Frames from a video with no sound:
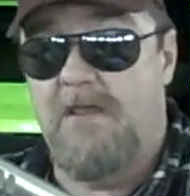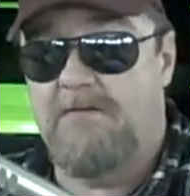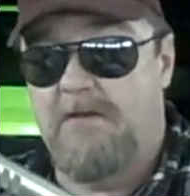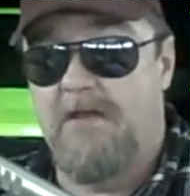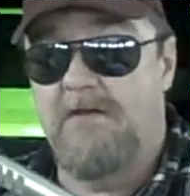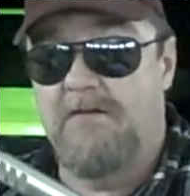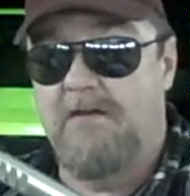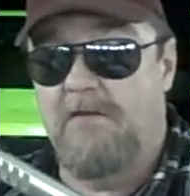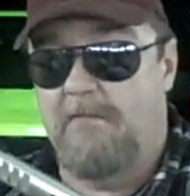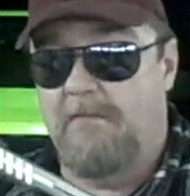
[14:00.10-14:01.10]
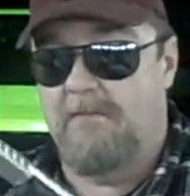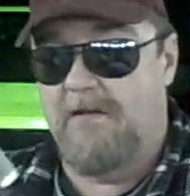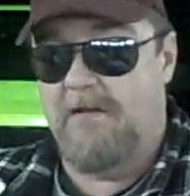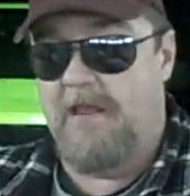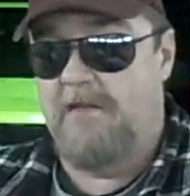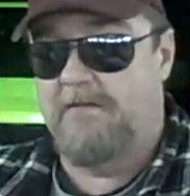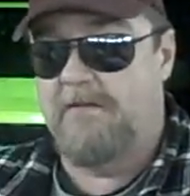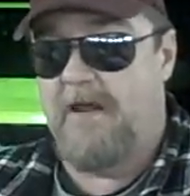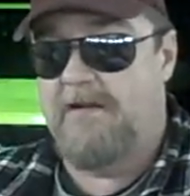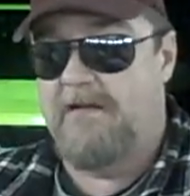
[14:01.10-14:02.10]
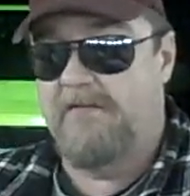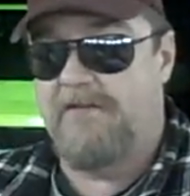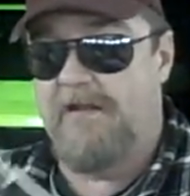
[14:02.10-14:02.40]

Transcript: at the gun dealer and held it, I didn't